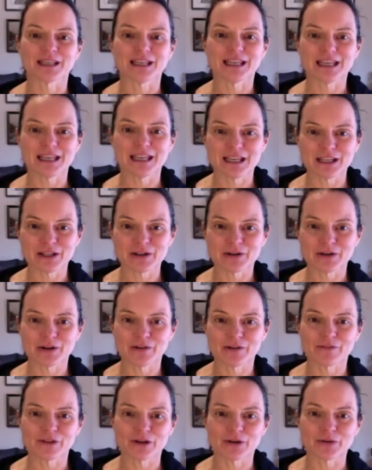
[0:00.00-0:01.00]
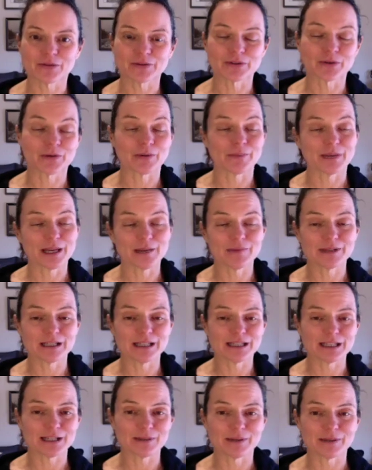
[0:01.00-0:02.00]
either of those, or maybe a
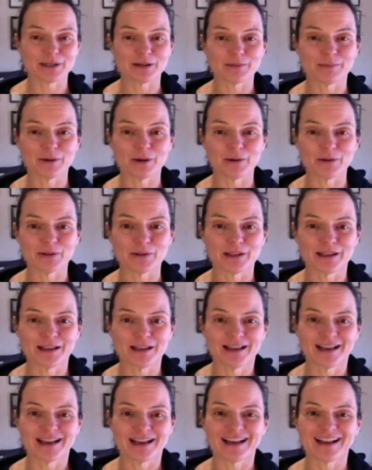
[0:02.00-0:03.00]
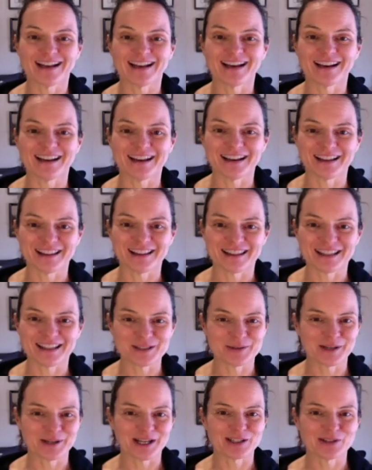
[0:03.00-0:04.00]
little bit of both. And that's
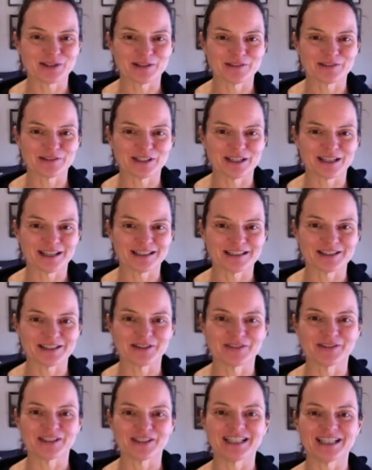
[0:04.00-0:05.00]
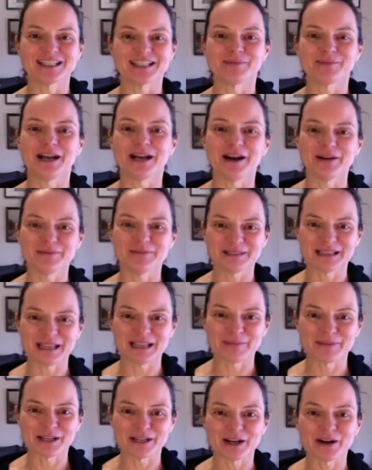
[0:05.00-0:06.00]
what I do every day. So if you need some help,
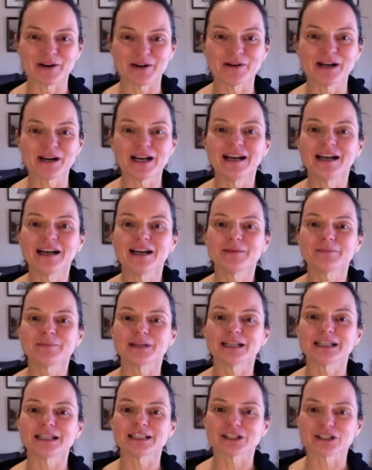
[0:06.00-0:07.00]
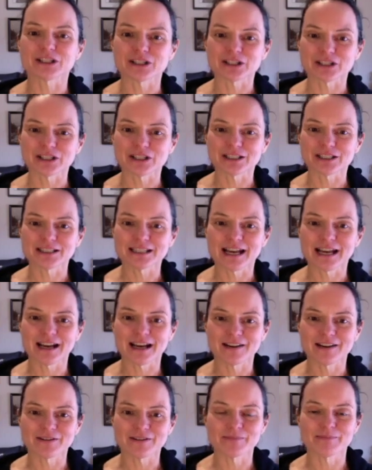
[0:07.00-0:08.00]
let me know. But it's good to
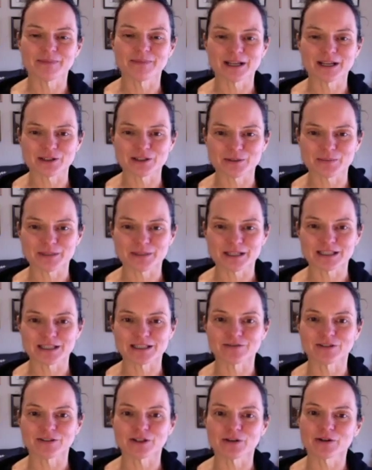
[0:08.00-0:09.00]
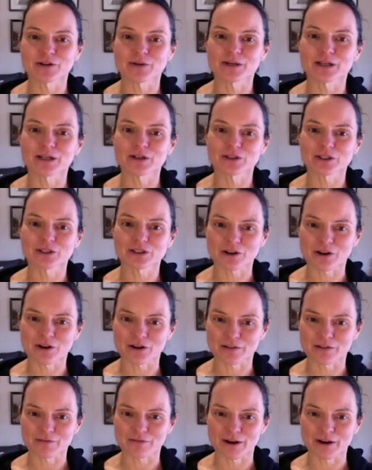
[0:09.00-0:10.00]
have a measure, because if you don't know where you're
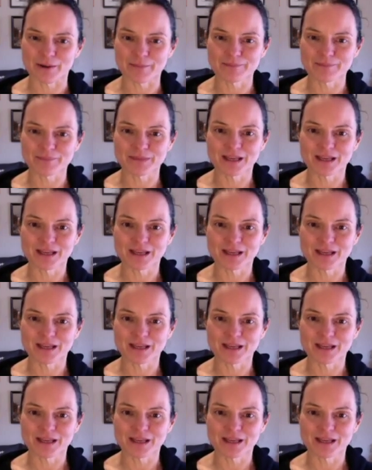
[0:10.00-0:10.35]
starting from,